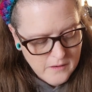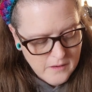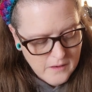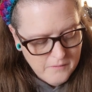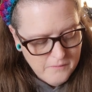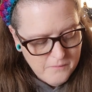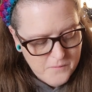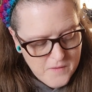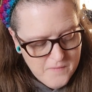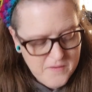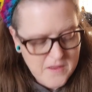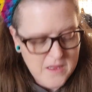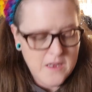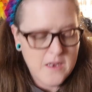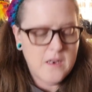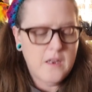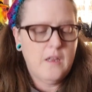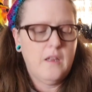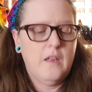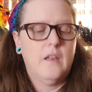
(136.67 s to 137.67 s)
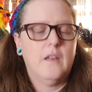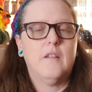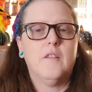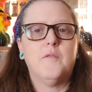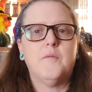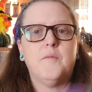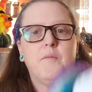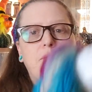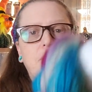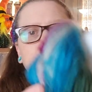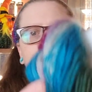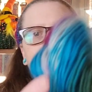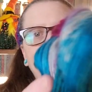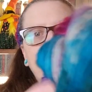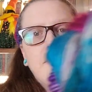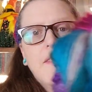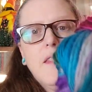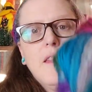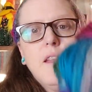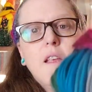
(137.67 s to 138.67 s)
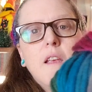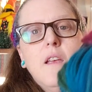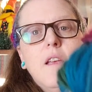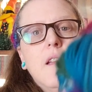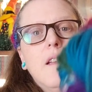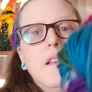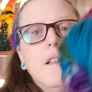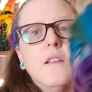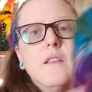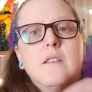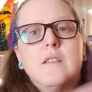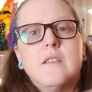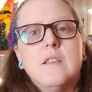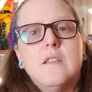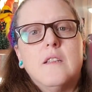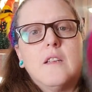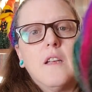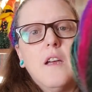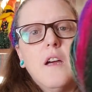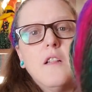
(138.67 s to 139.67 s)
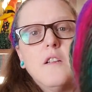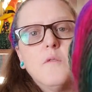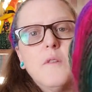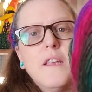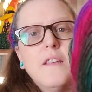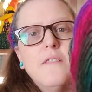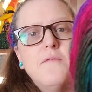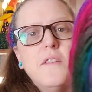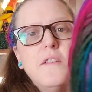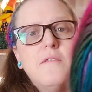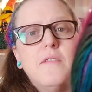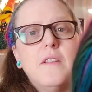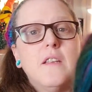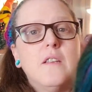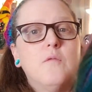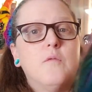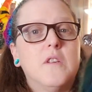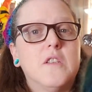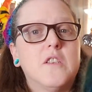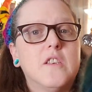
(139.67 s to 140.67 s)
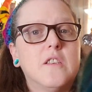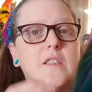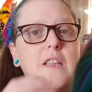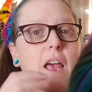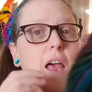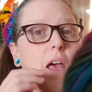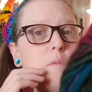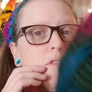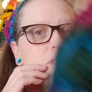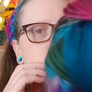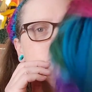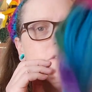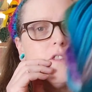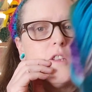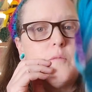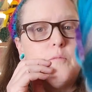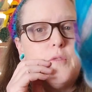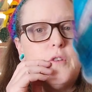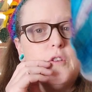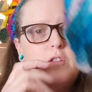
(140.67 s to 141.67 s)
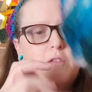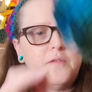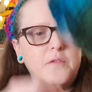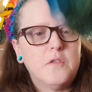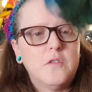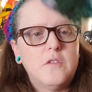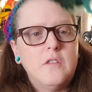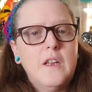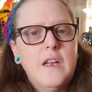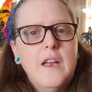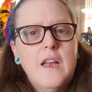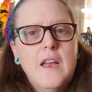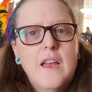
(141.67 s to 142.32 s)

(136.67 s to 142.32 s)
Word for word: Vivid. It is in the colorway Vivid, which is absolutely beautiful.